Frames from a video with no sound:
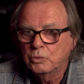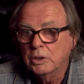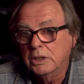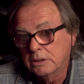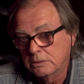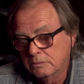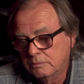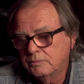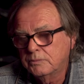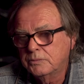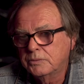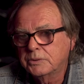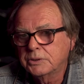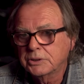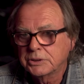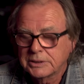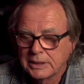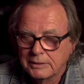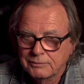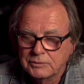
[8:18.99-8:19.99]
the
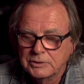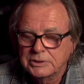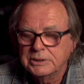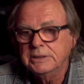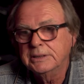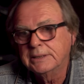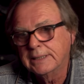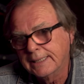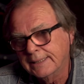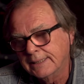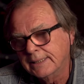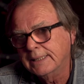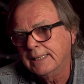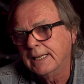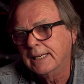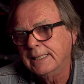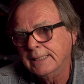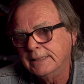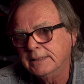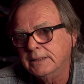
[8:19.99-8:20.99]
70s and the
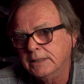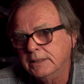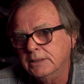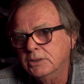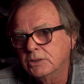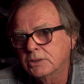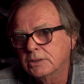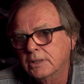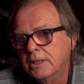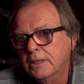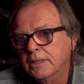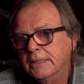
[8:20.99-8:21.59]
80s,